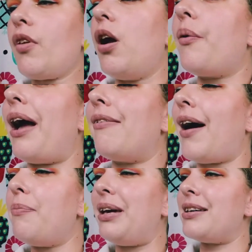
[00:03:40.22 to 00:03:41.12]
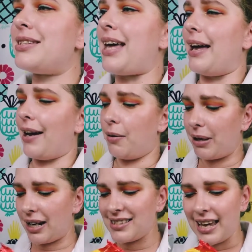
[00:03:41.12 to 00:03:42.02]
Okay, that being said, I'm
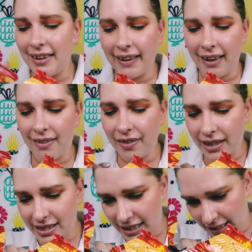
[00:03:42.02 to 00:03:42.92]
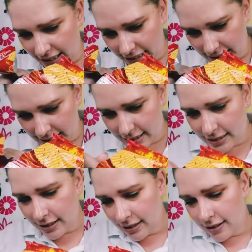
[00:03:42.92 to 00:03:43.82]
gonna take like the teeniest
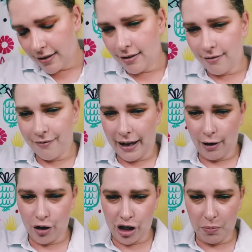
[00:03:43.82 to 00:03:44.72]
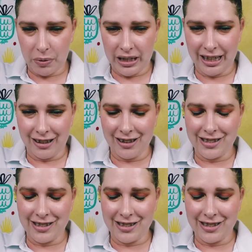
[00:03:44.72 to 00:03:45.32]
fire chip in here,